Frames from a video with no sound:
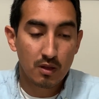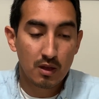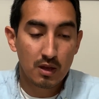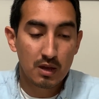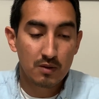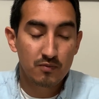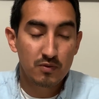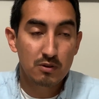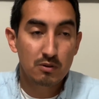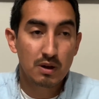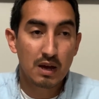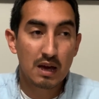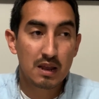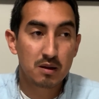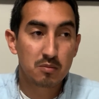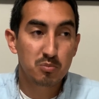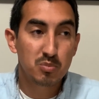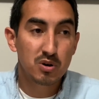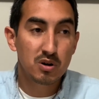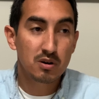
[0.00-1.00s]
if you had a
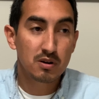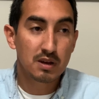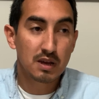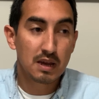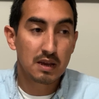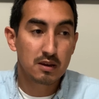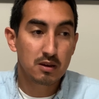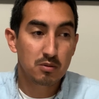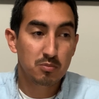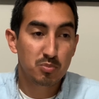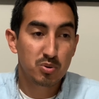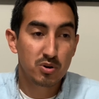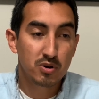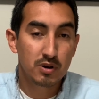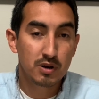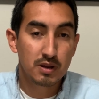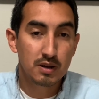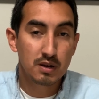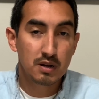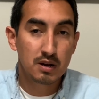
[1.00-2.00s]
book and you
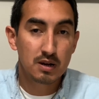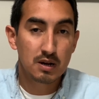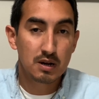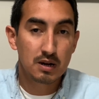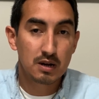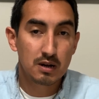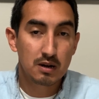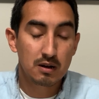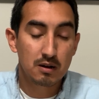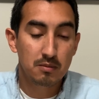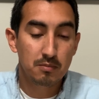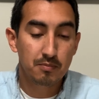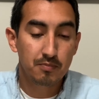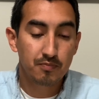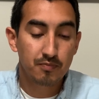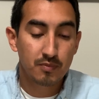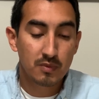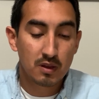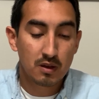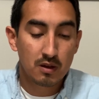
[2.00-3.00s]
put,
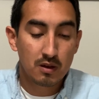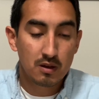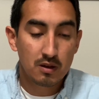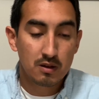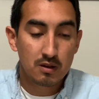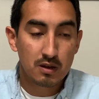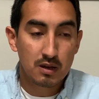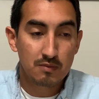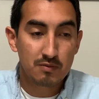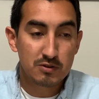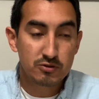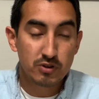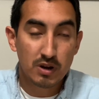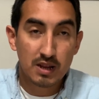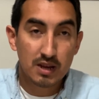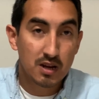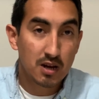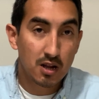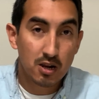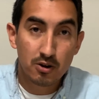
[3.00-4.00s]
if you try
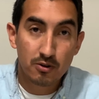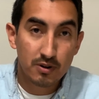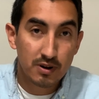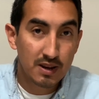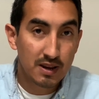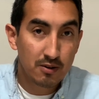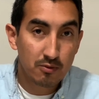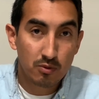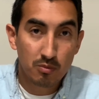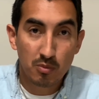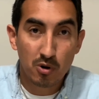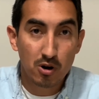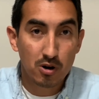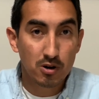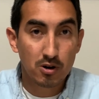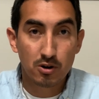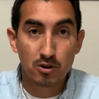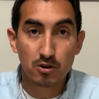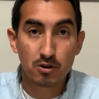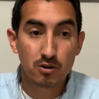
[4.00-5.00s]
to color it into a
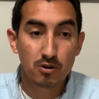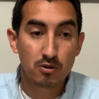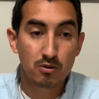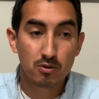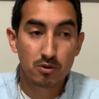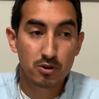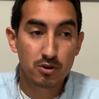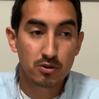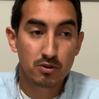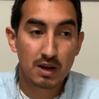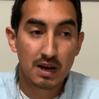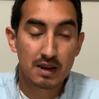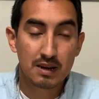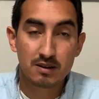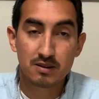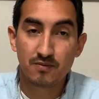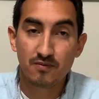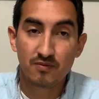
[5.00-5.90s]
marker, or you had it